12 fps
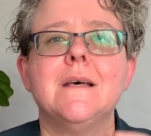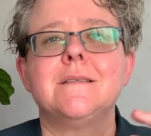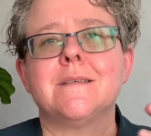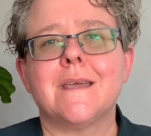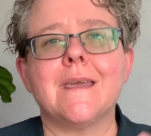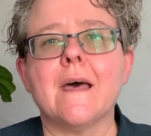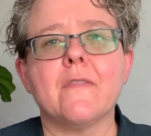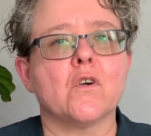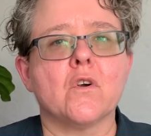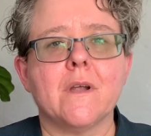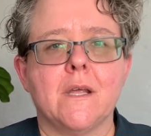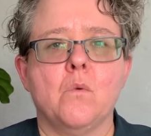
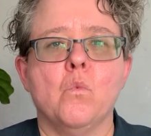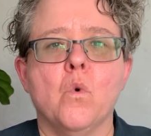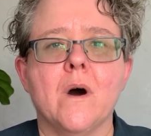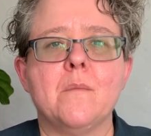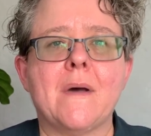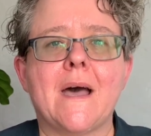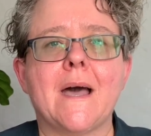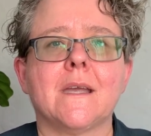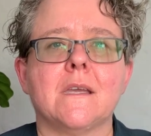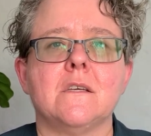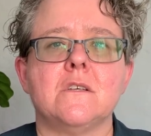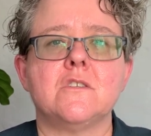together in one
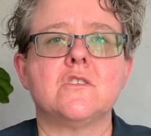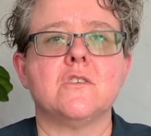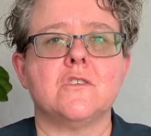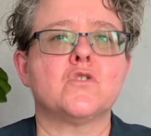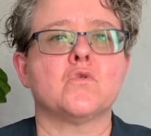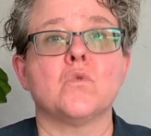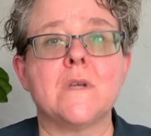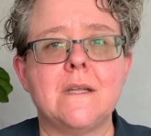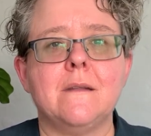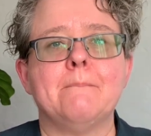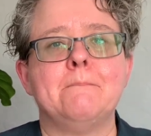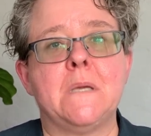package to
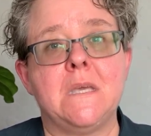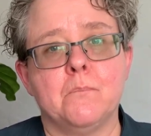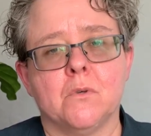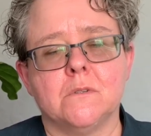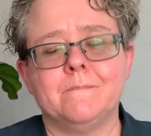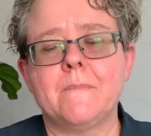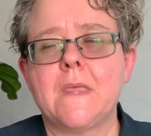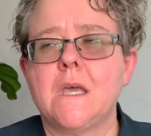treat people.